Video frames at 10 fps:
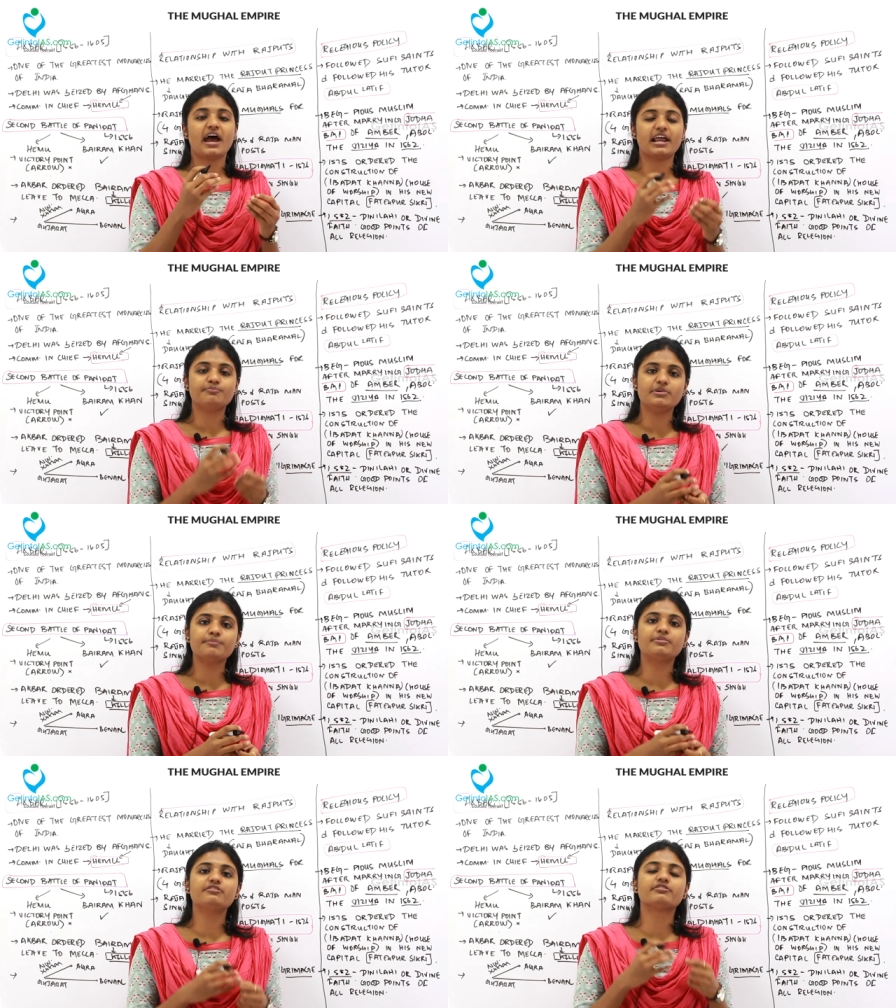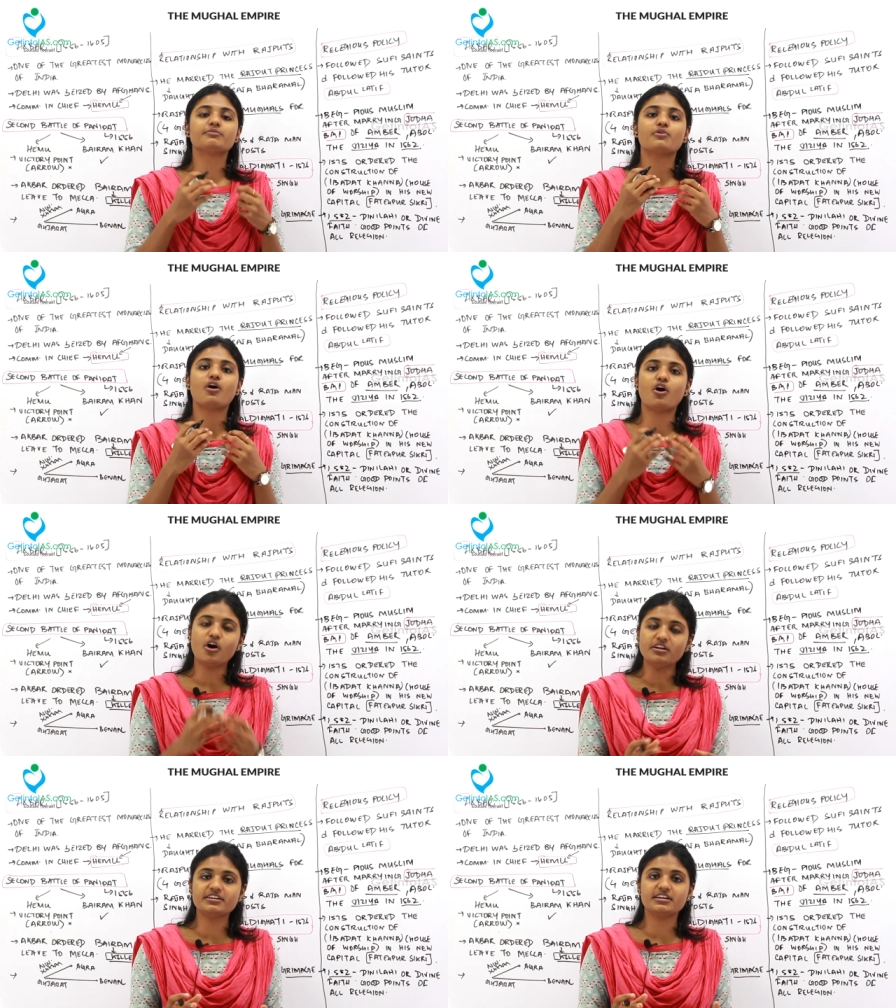And people from
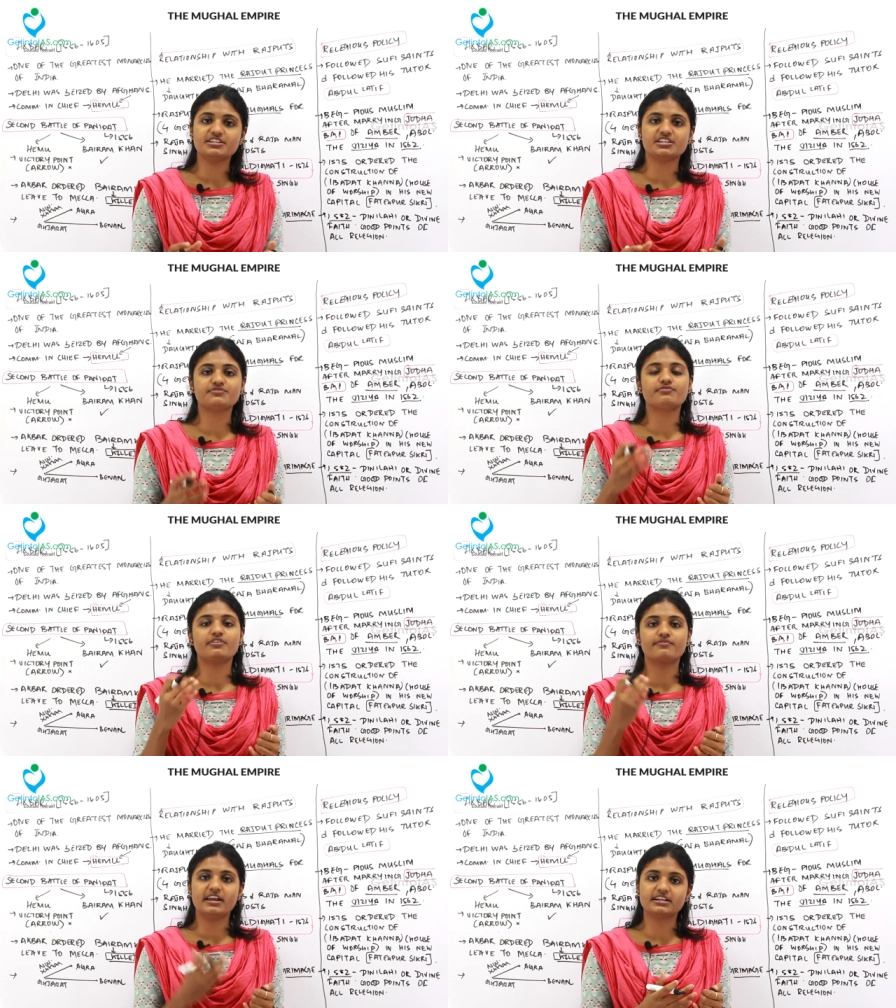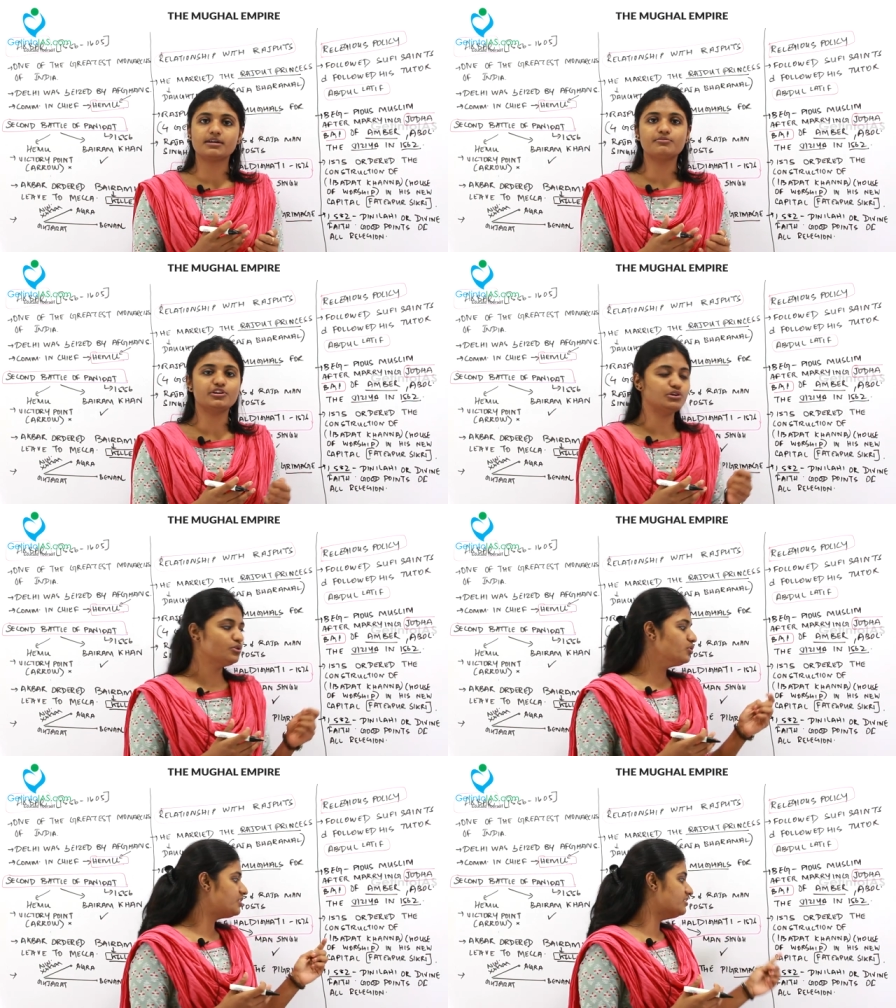all religions were welcomed
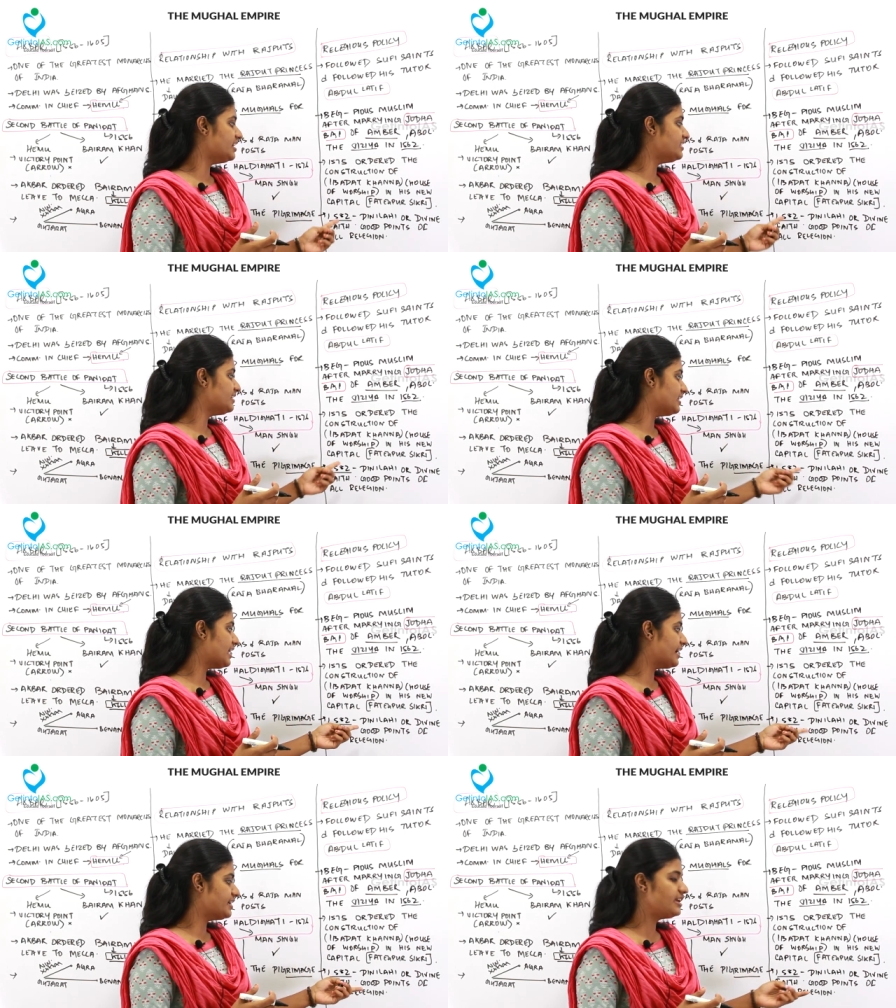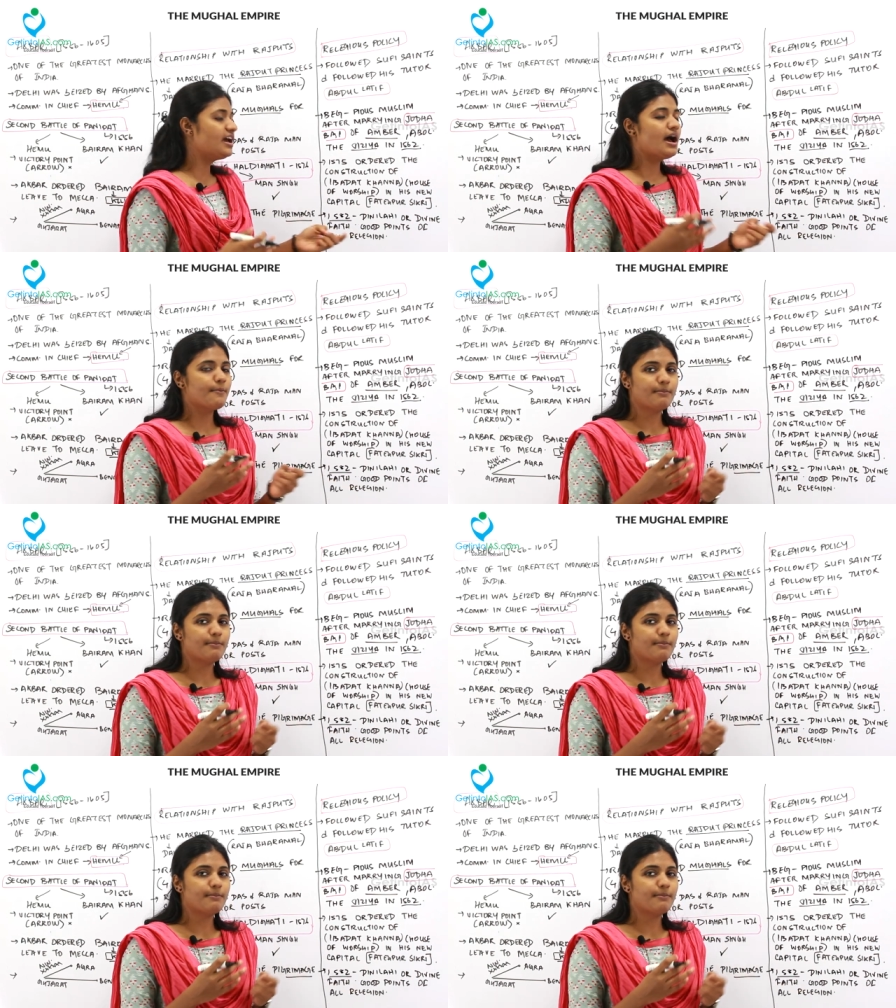into Dini Ilahi.